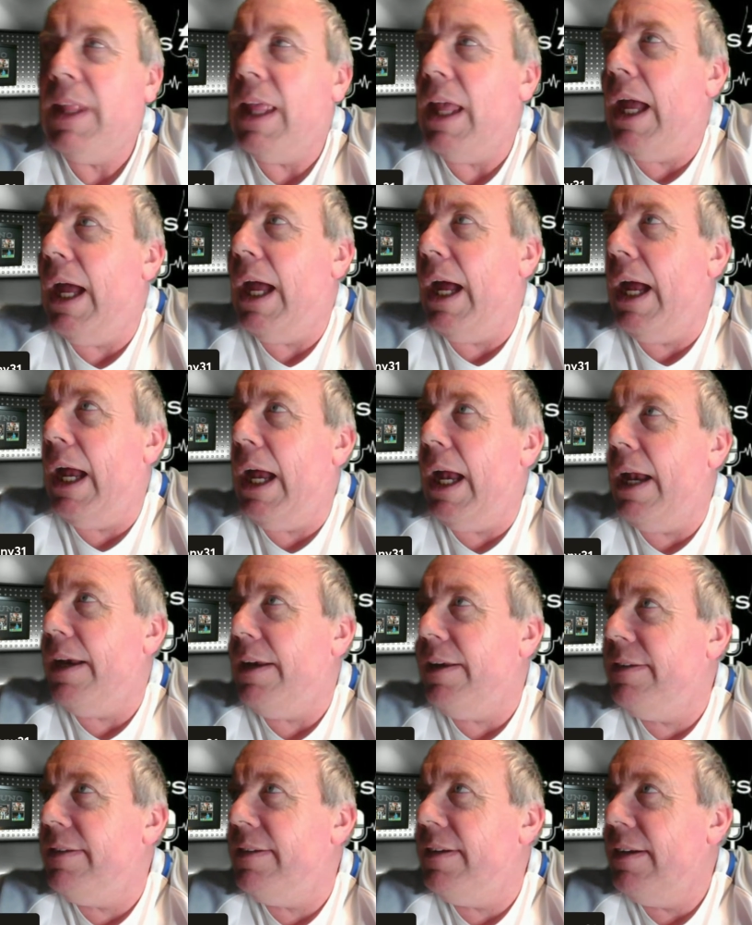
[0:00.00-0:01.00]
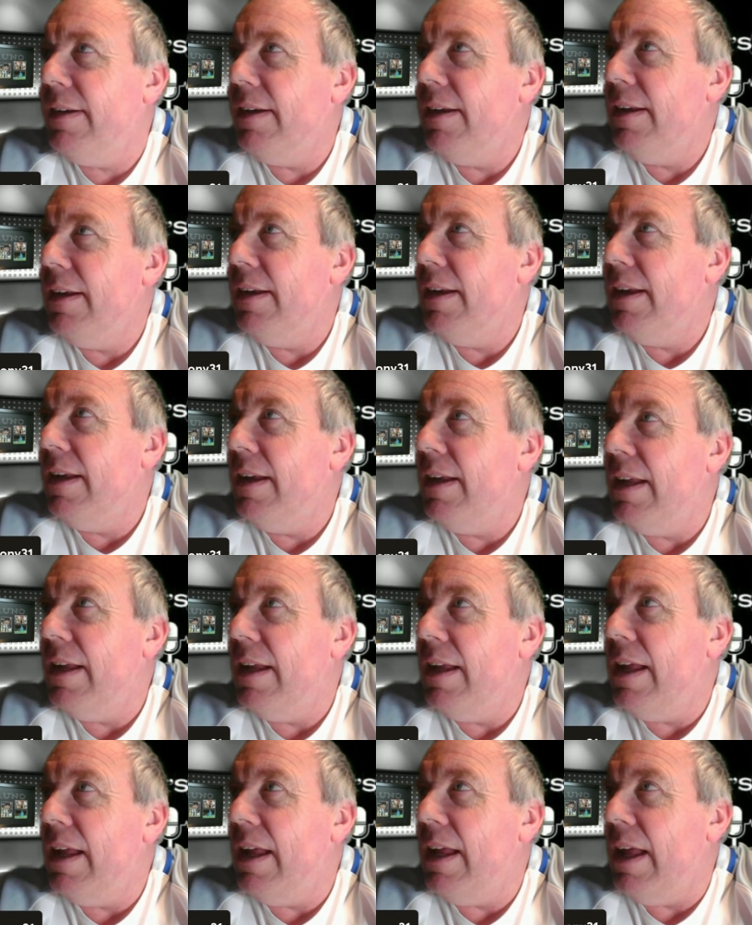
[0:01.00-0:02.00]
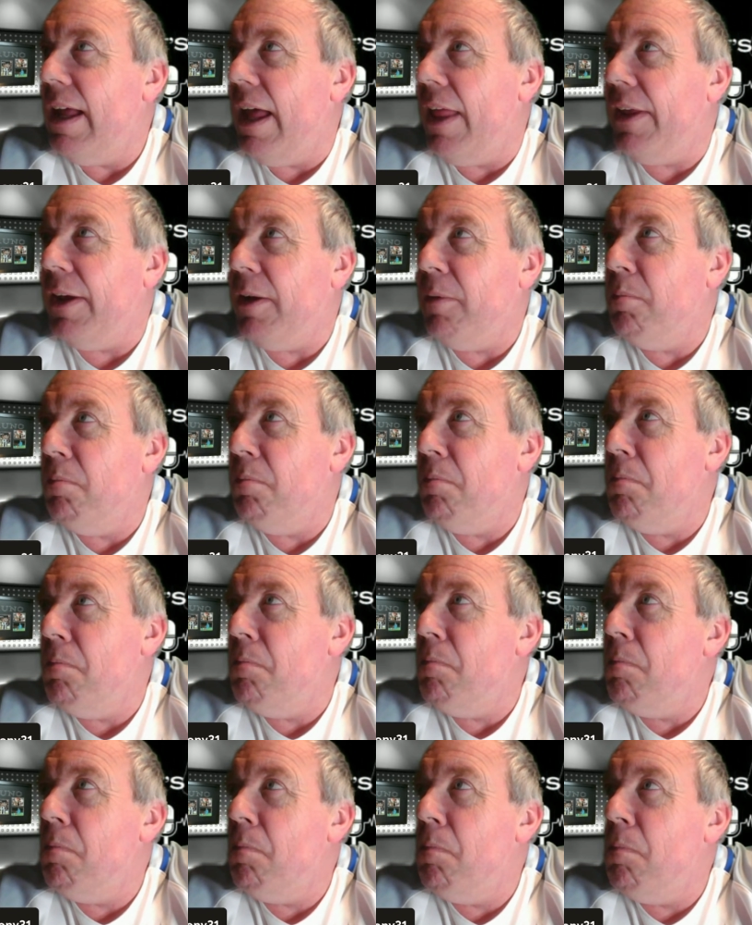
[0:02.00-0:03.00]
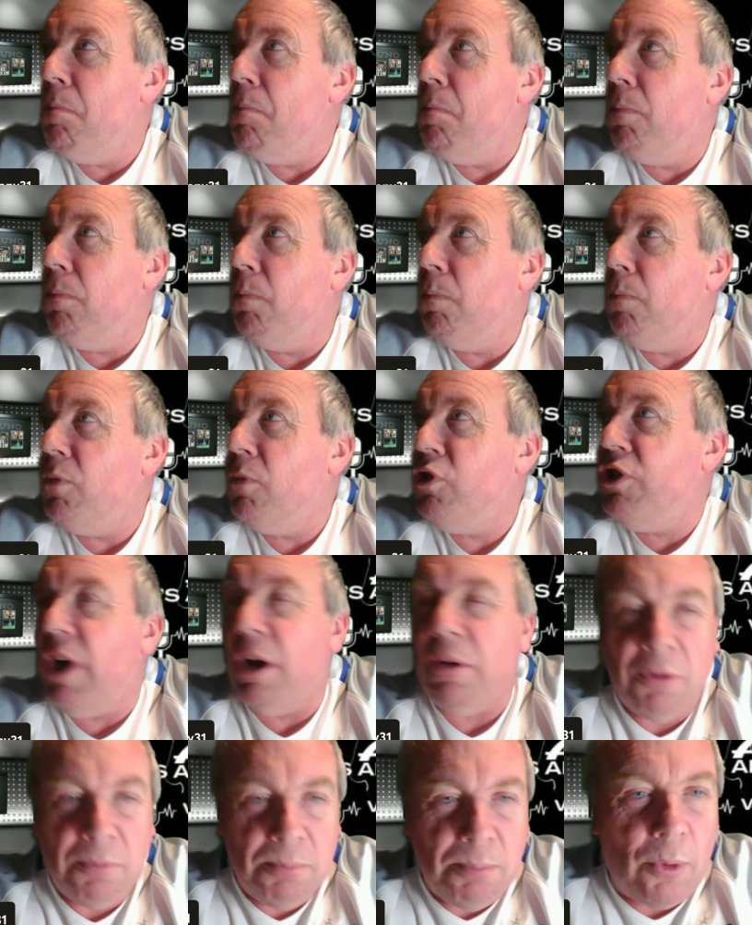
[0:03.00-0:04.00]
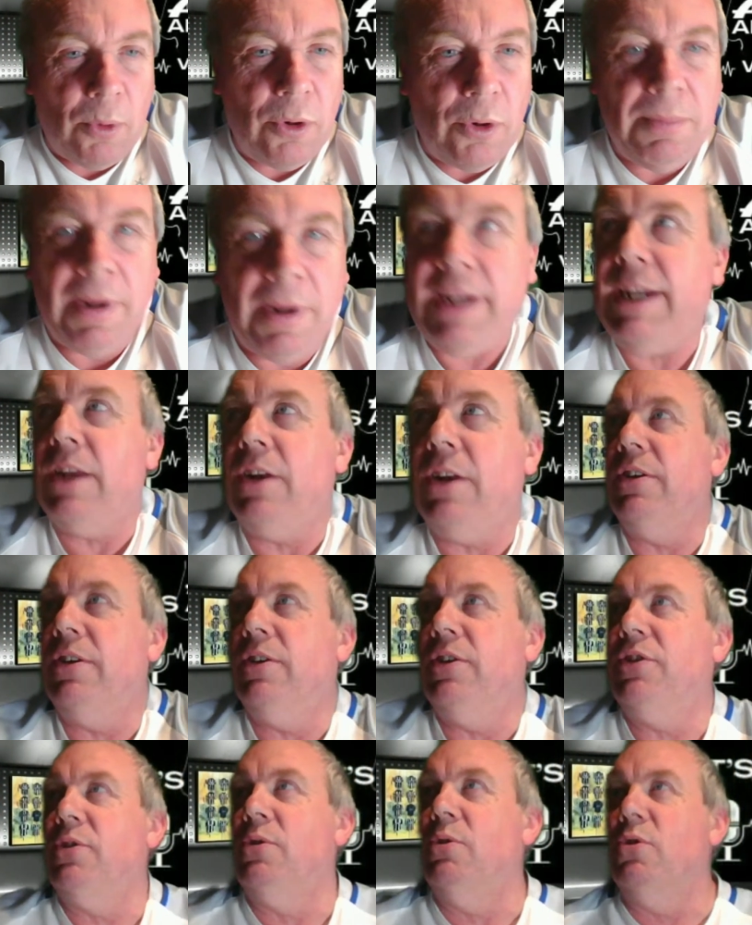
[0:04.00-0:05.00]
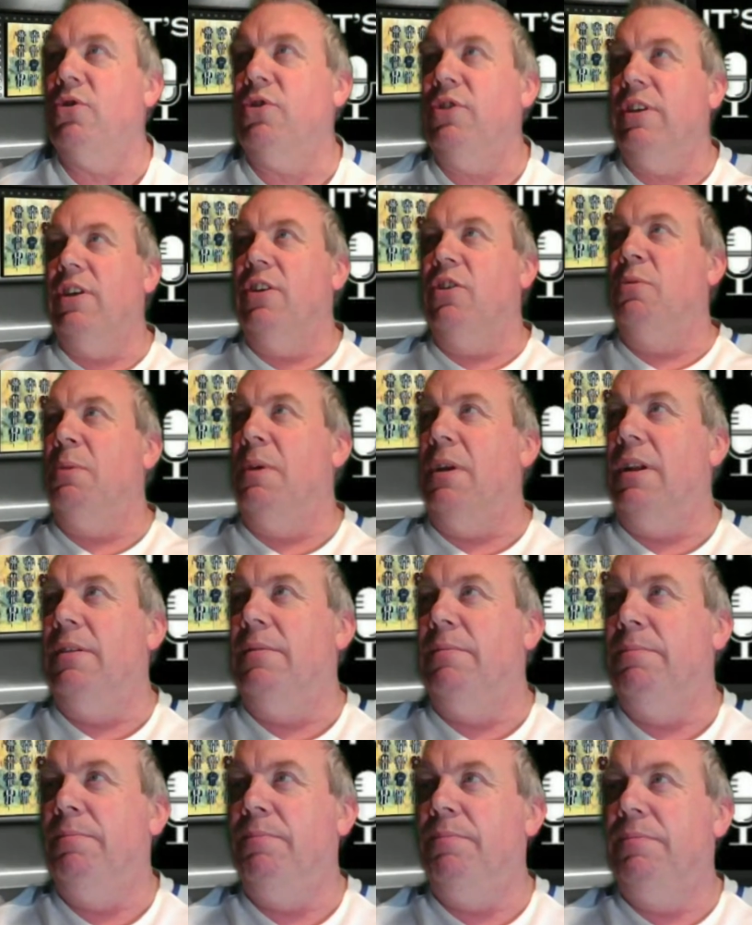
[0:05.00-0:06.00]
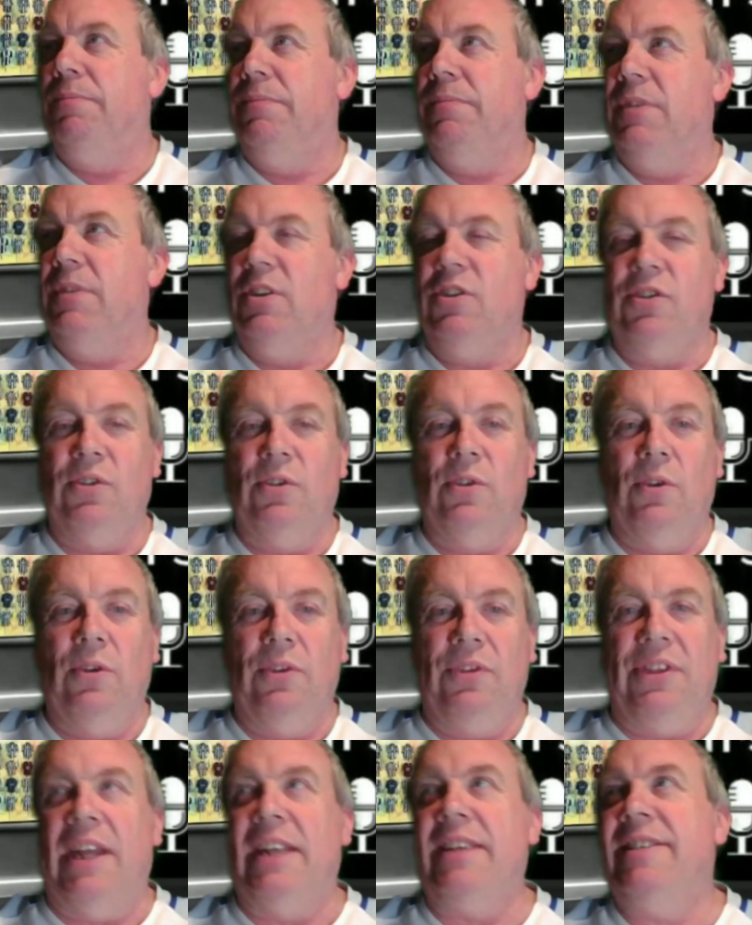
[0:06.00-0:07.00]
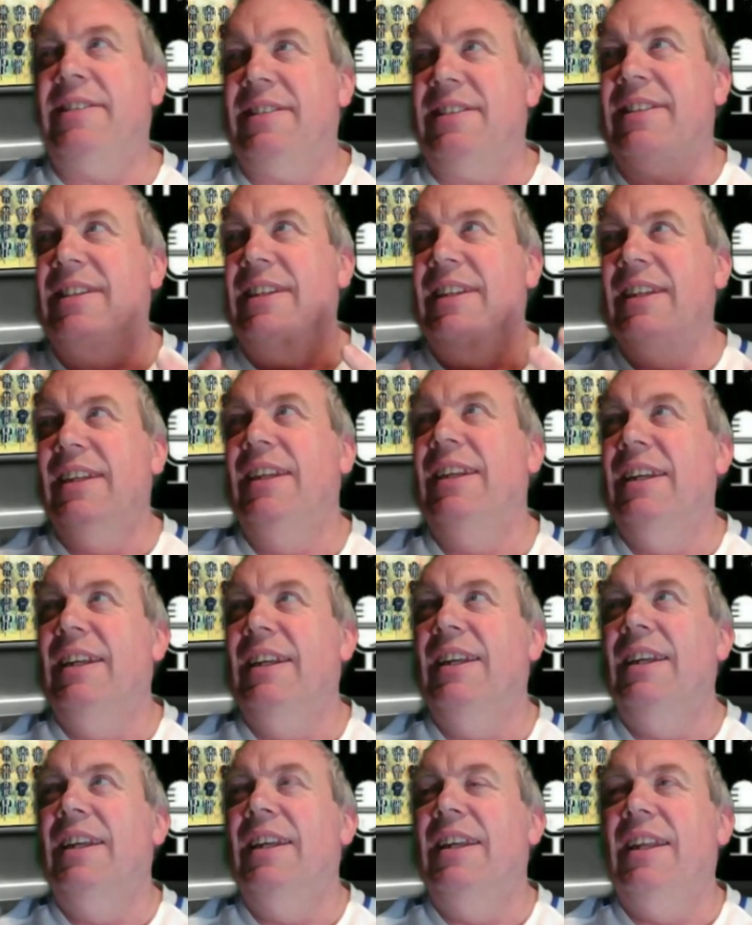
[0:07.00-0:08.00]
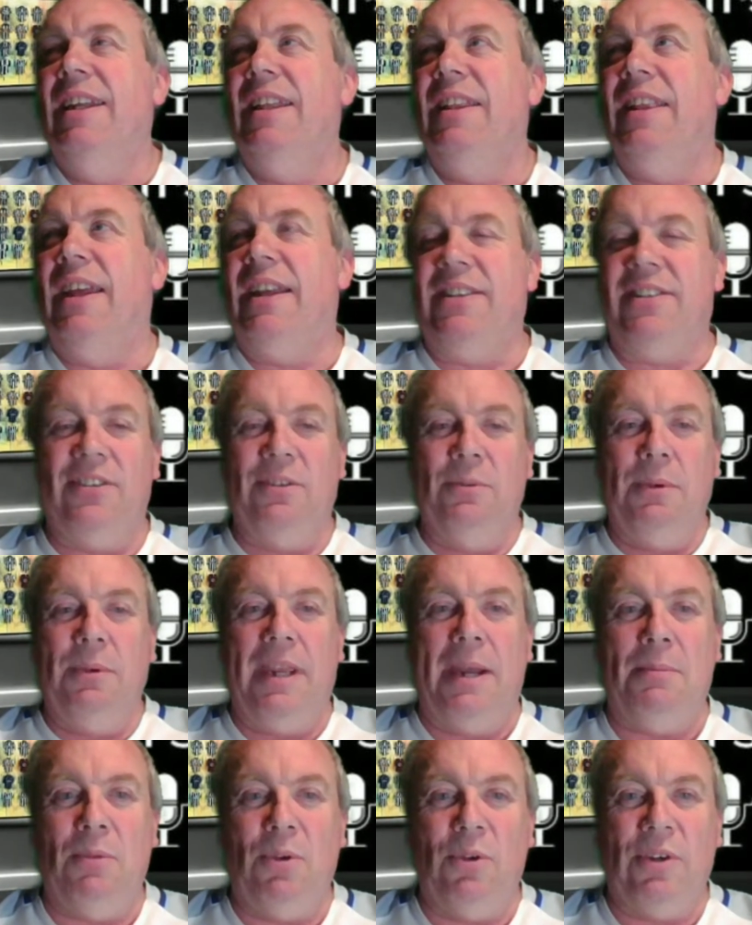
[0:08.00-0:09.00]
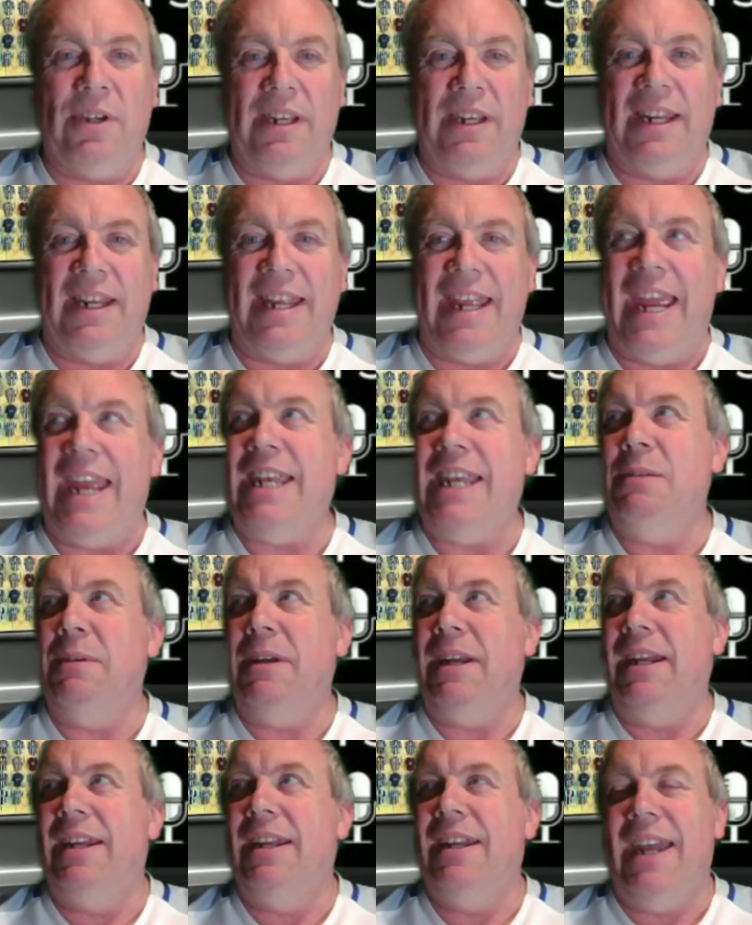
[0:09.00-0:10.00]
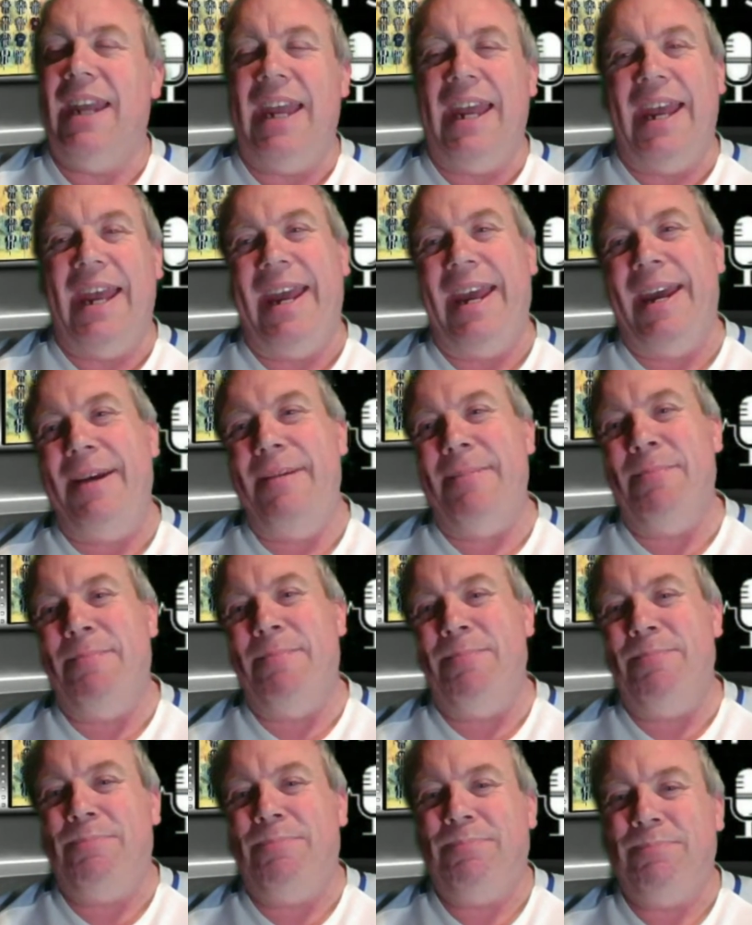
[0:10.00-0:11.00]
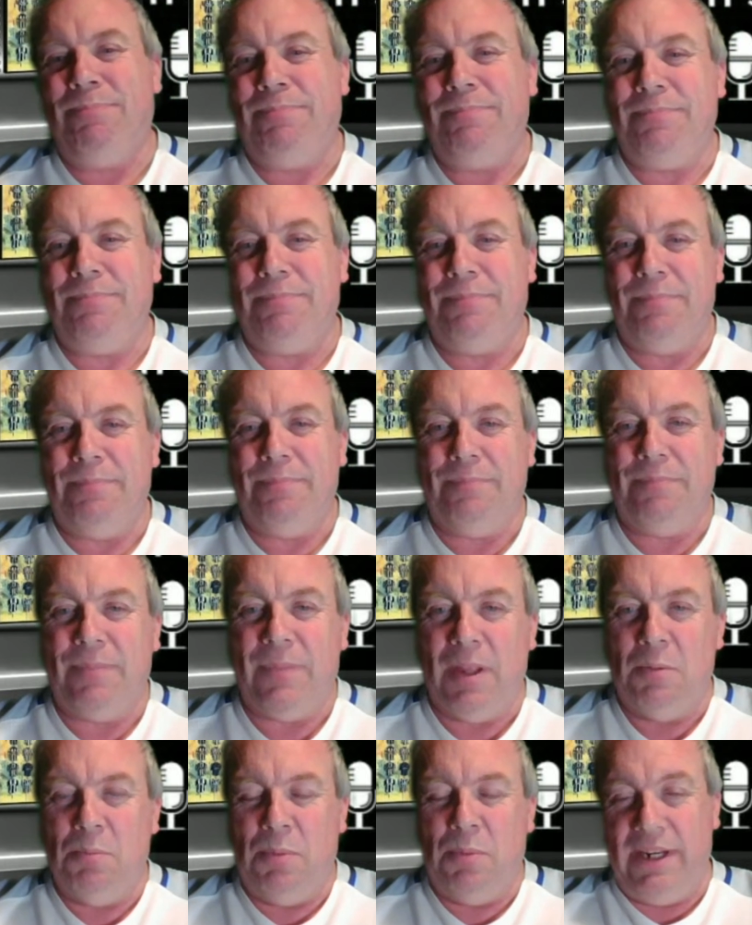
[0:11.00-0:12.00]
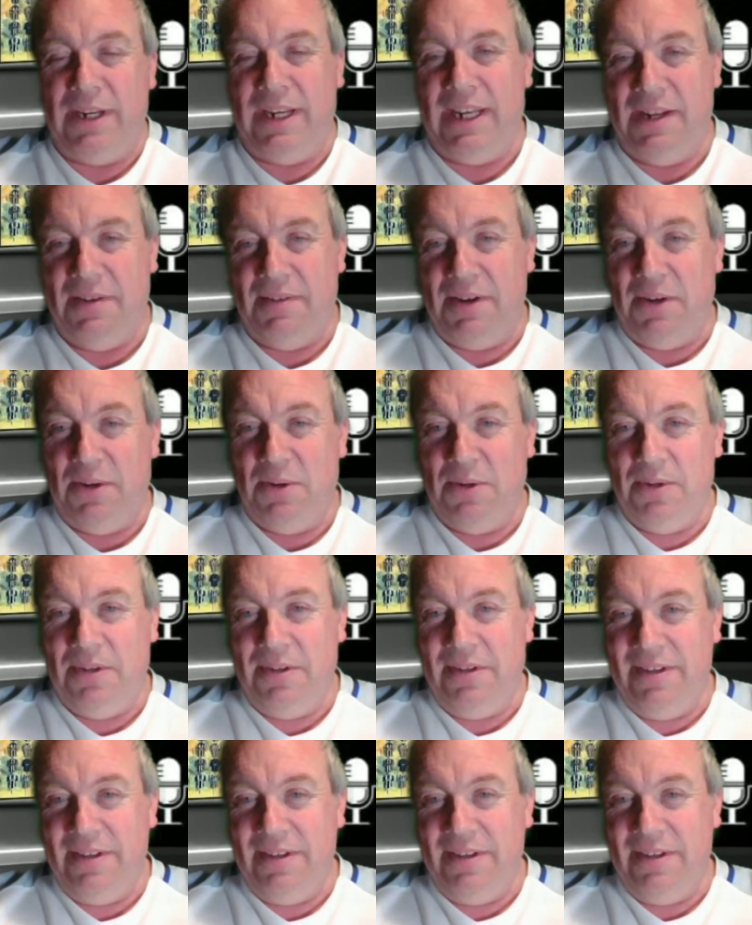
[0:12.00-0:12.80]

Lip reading: And I think Jared Bourne might get on the score sheet as well. So that's the way I'm looking at it anyway. But you never know.